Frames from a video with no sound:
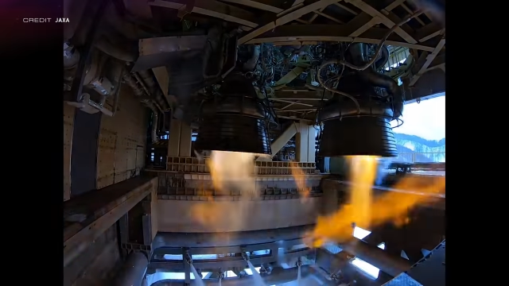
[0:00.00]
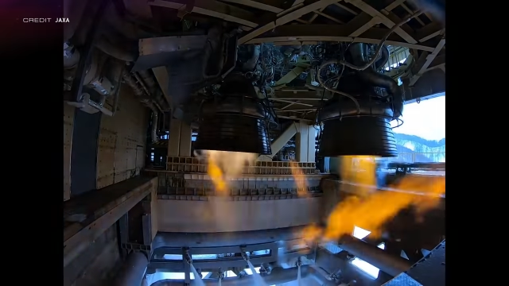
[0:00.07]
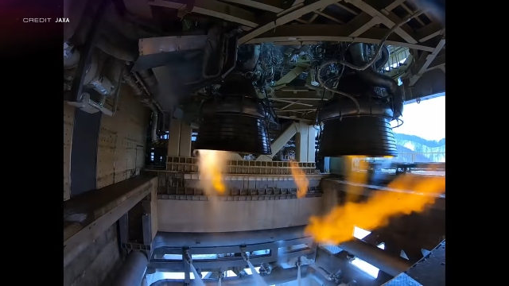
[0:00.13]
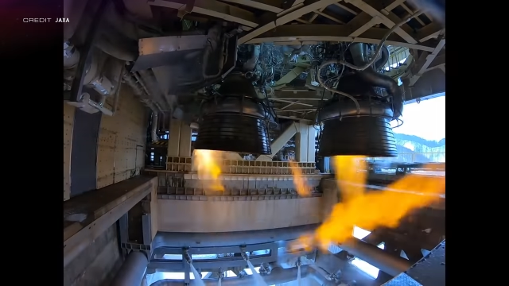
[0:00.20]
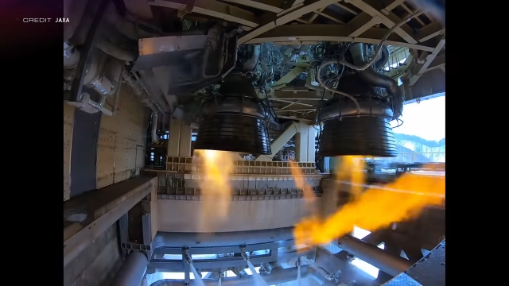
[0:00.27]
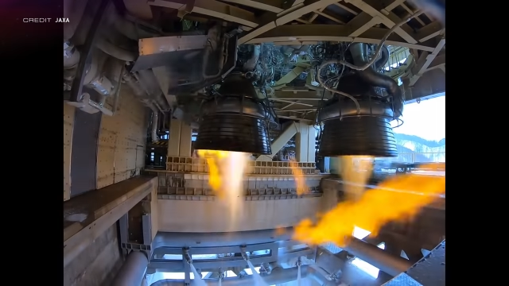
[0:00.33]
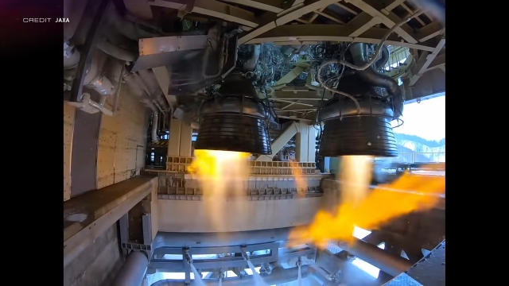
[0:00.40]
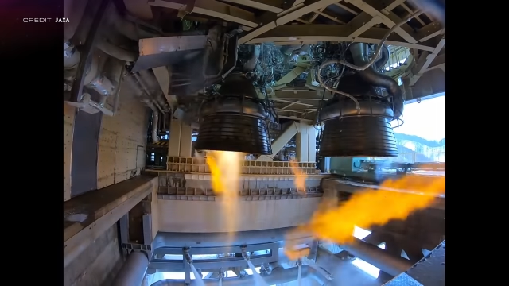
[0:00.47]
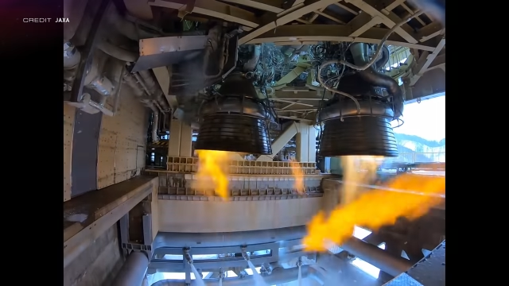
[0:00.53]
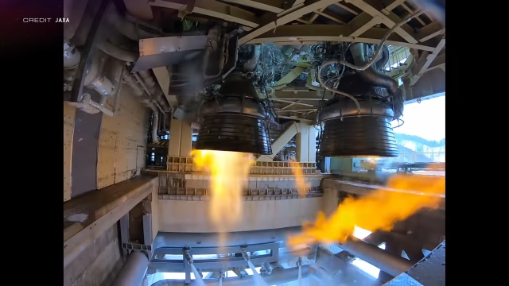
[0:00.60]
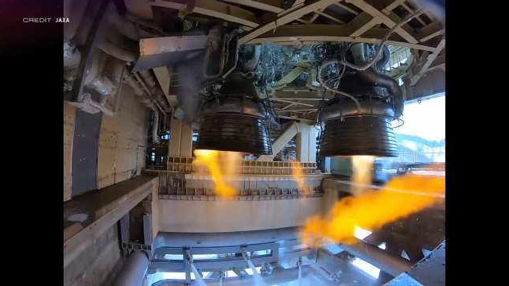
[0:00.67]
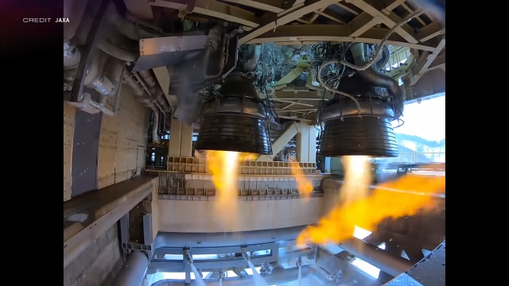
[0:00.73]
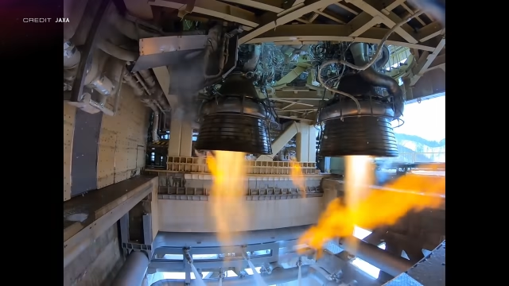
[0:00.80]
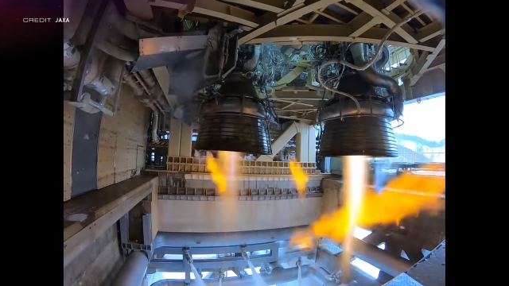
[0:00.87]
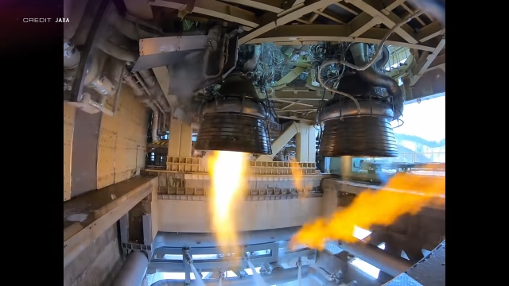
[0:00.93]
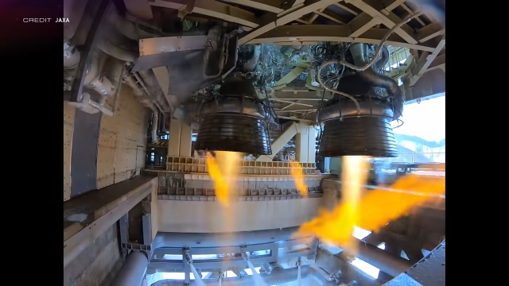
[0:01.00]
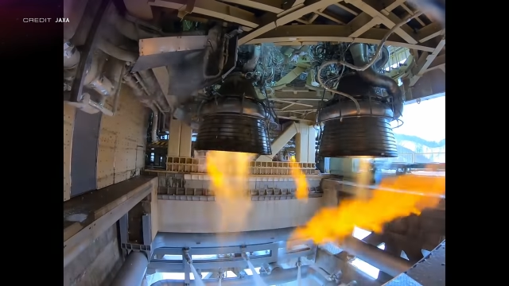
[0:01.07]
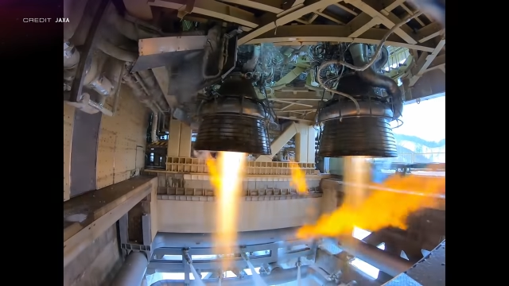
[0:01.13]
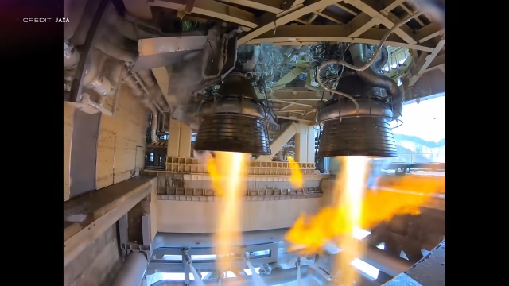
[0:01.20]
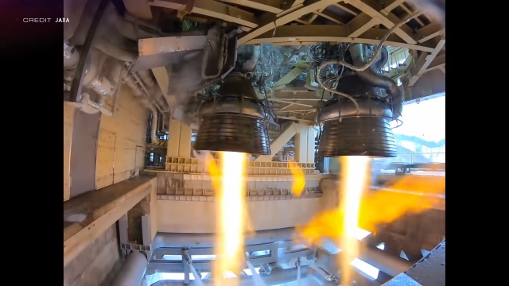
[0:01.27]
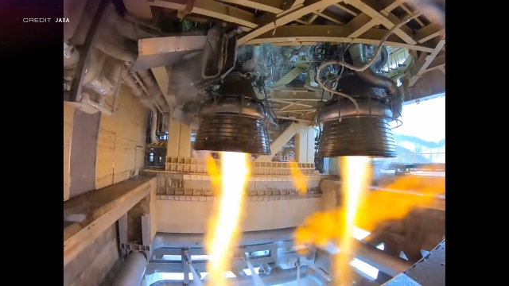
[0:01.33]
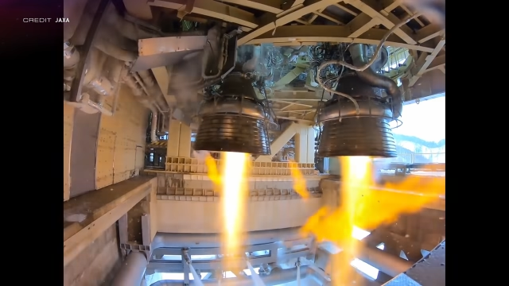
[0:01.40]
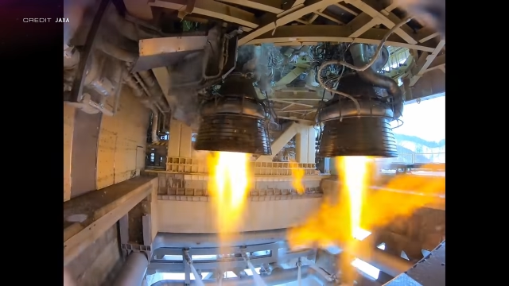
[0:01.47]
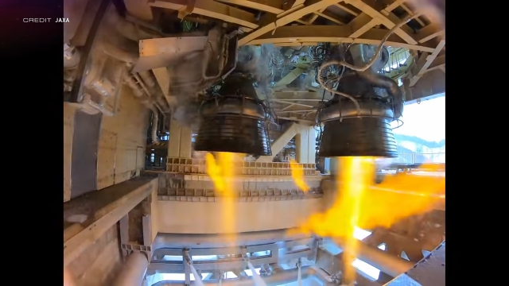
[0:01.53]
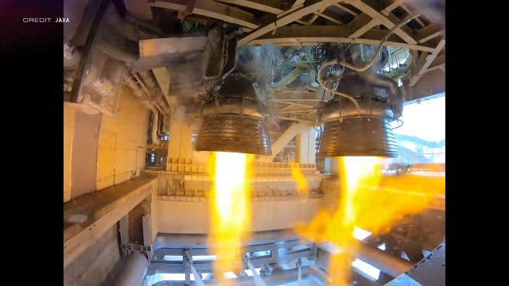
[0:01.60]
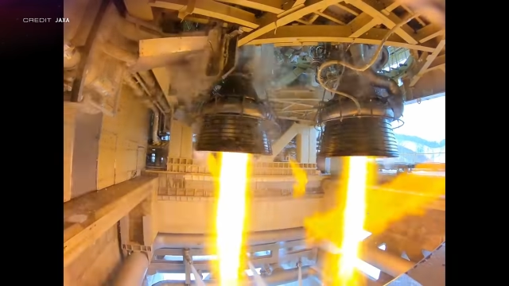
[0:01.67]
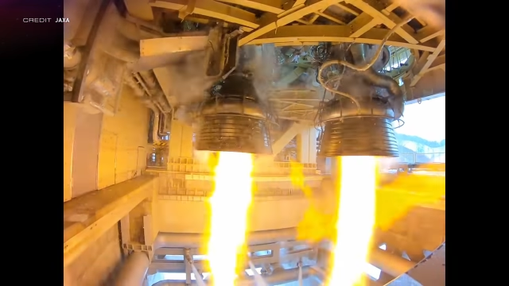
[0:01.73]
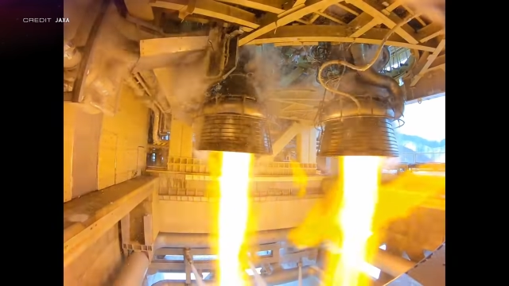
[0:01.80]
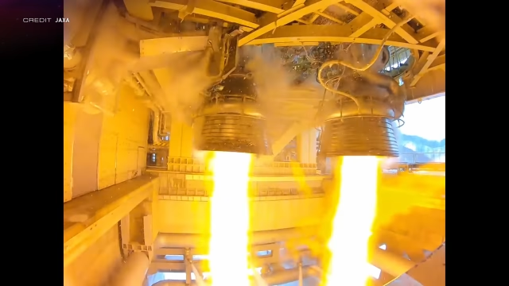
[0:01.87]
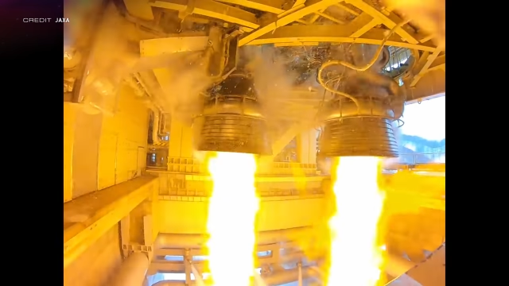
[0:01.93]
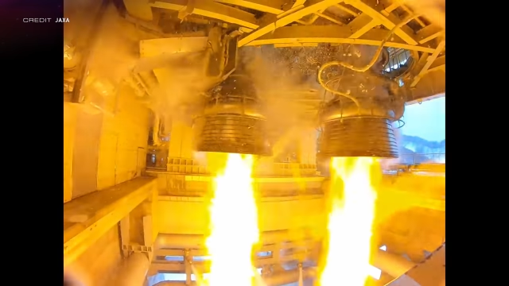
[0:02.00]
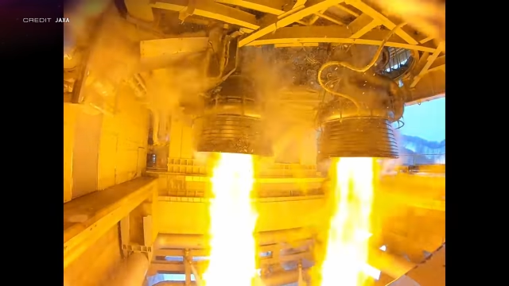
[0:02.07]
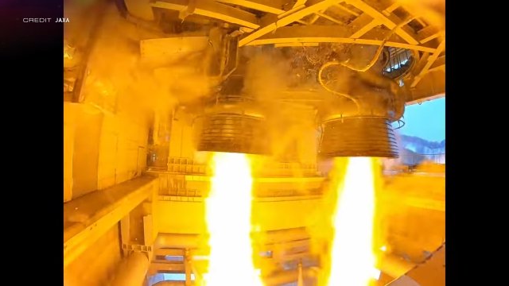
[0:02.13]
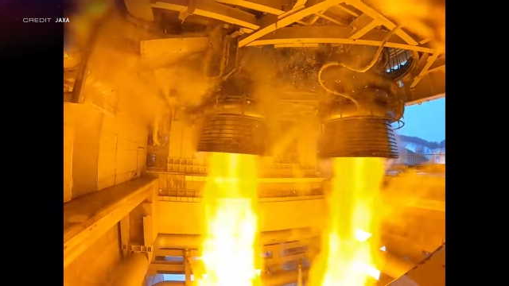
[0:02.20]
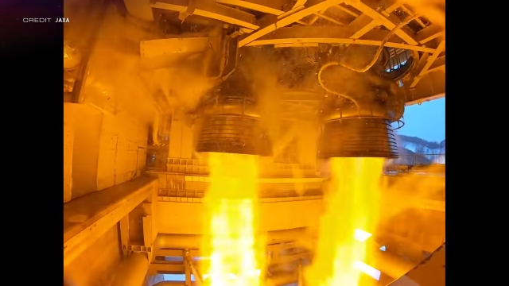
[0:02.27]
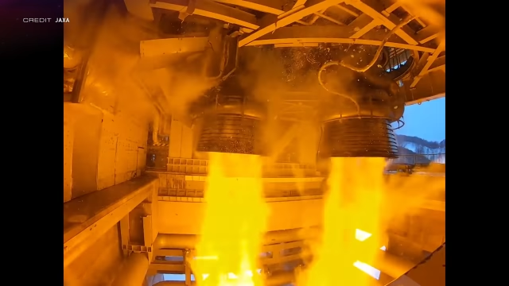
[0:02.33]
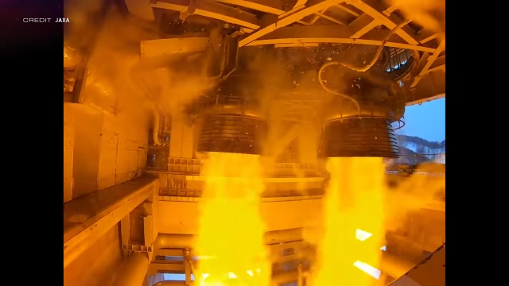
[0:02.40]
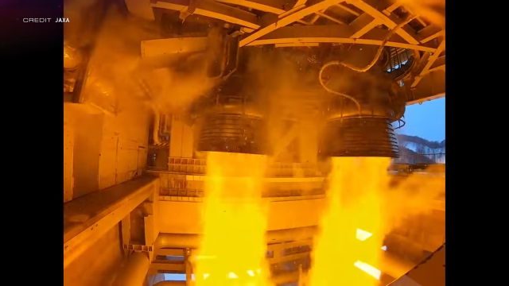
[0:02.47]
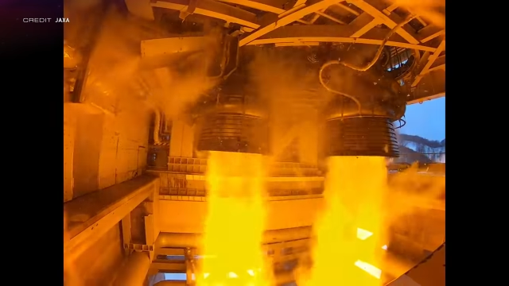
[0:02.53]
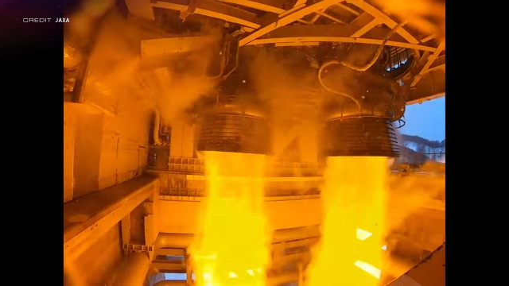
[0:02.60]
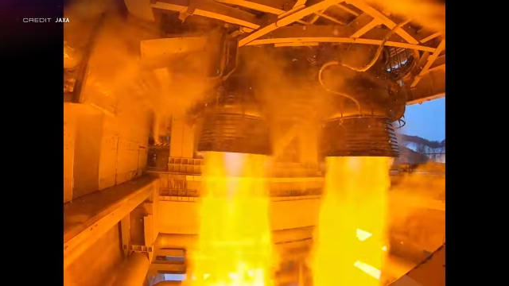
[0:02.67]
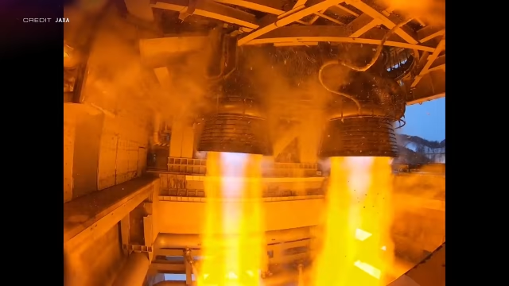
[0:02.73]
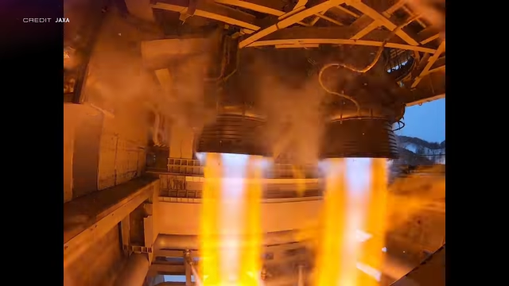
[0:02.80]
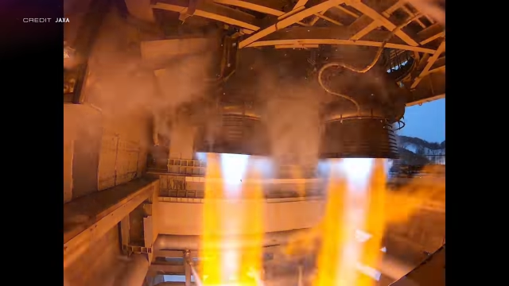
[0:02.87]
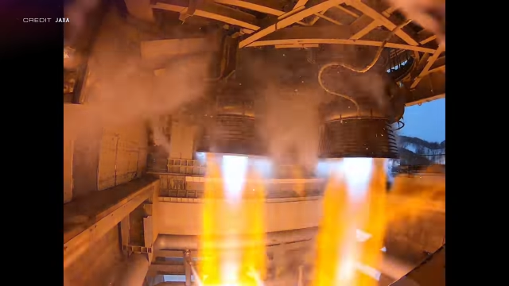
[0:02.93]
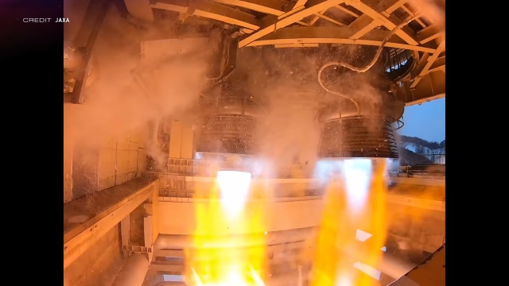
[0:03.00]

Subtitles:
(no speaker visible)